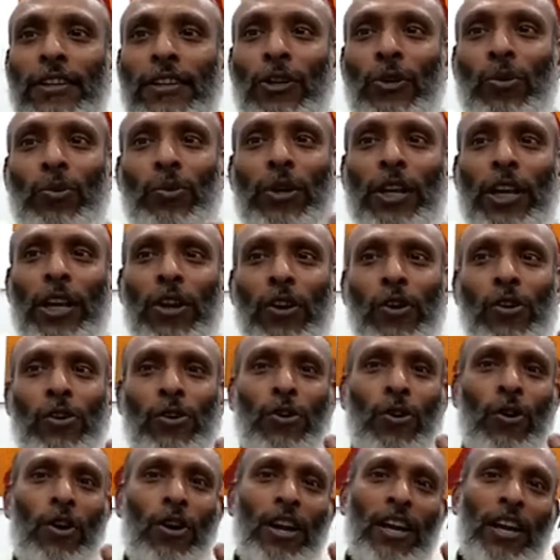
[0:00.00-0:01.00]
We cannot
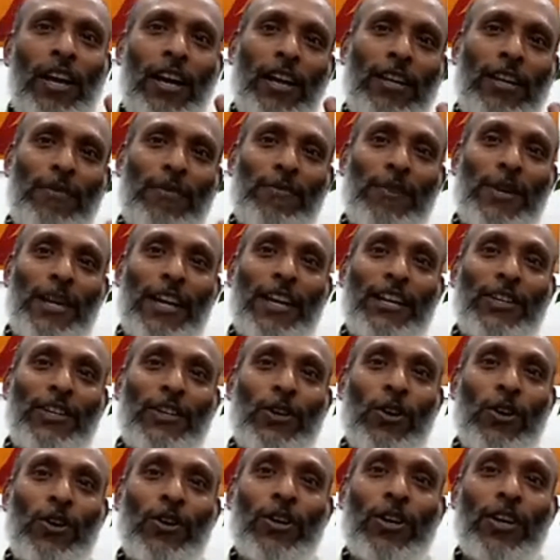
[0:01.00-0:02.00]
call a honeybee and
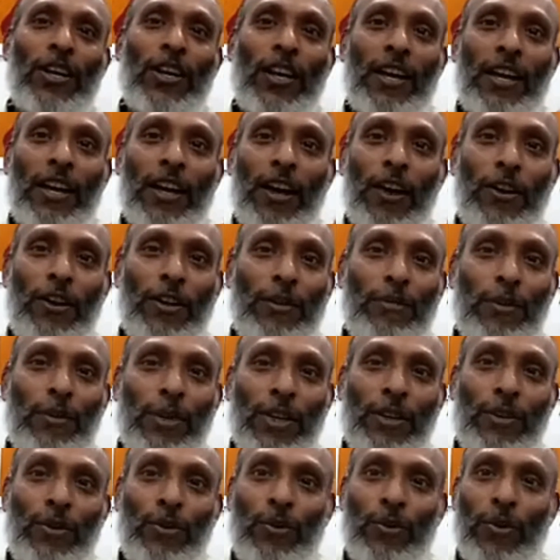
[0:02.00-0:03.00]
talk, honeybee,
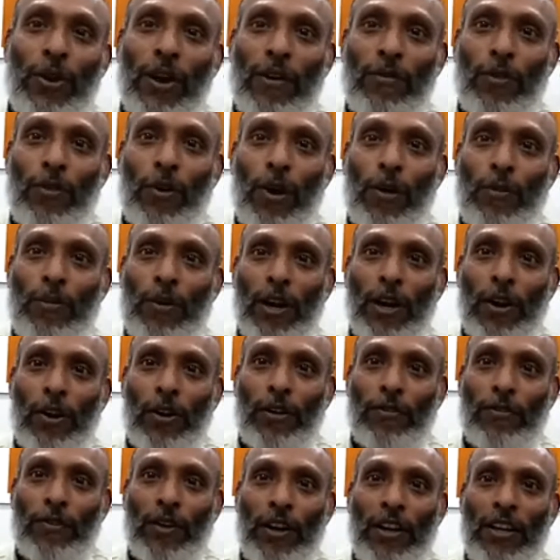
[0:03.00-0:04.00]
you have robbed a lot
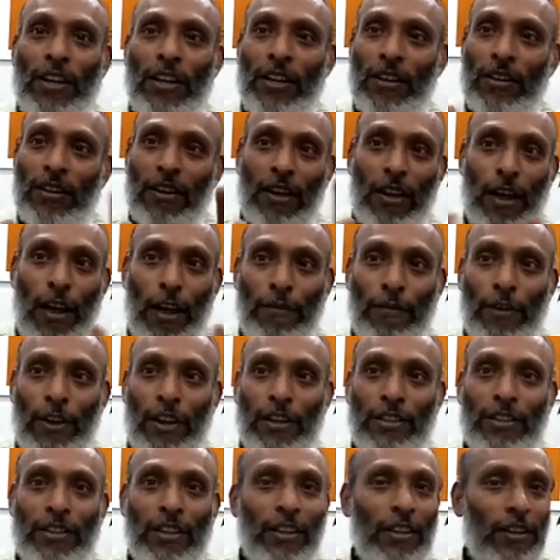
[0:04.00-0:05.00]
of honey, half a
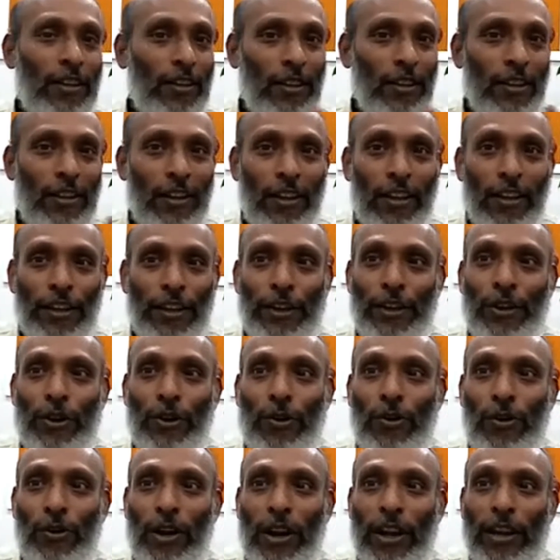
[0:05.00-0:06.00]
liter in your
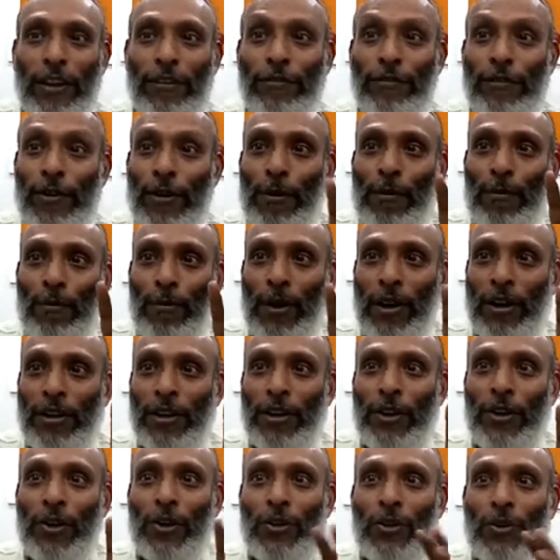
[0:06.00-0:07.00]
whole life,
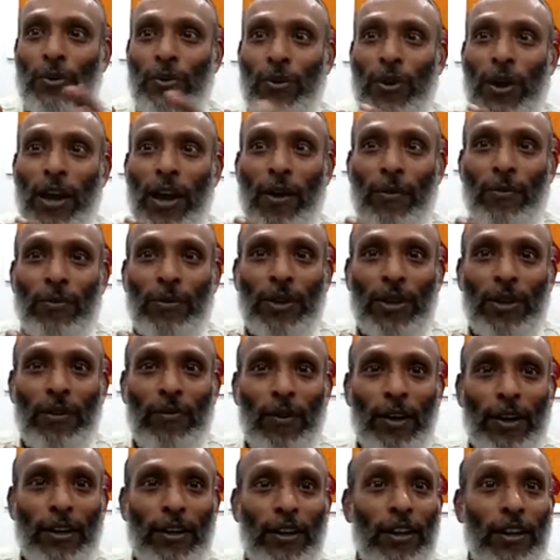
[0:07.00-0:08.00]
but you have
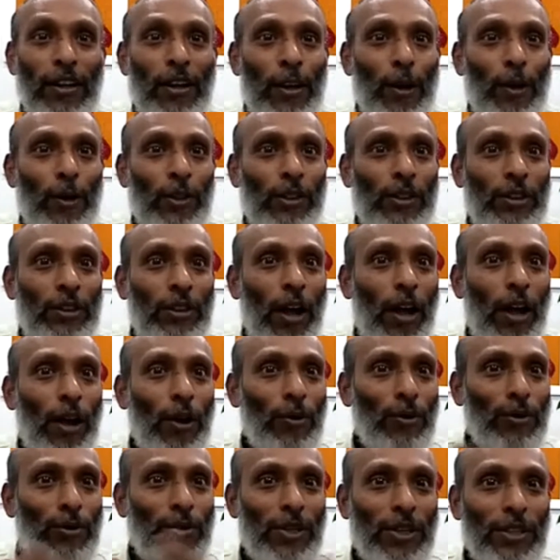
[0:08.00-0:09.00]
given
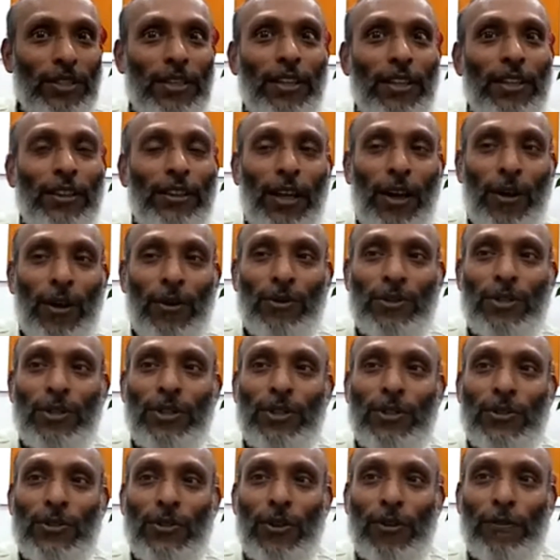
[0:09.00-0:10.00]
thousands and
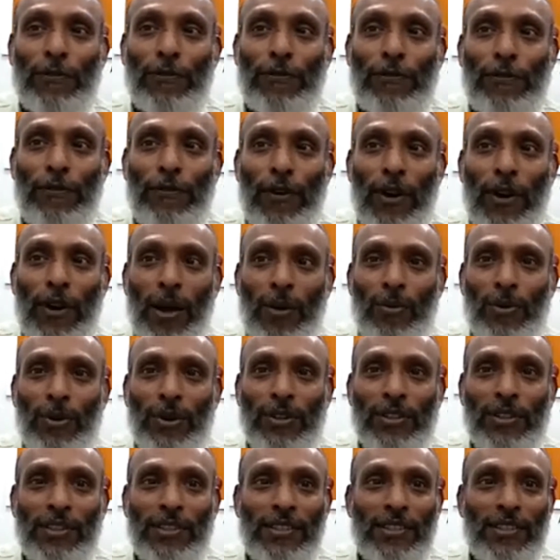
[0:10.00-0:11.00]
thousands of
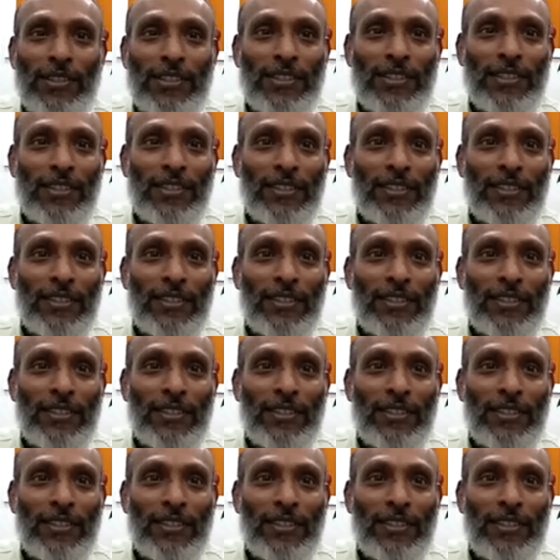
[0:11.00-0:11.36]
flowers